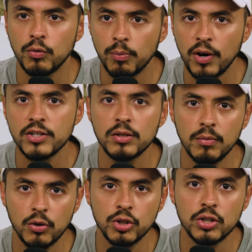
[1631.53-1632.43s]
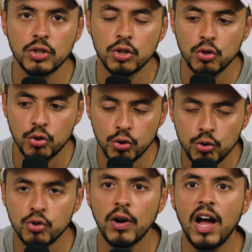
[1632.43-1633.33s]
repressed emotions
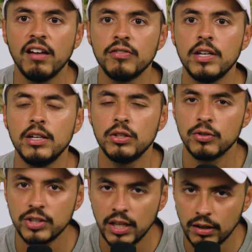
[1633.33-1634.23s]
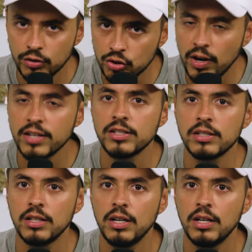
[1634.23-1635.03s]
do drive your state of stress,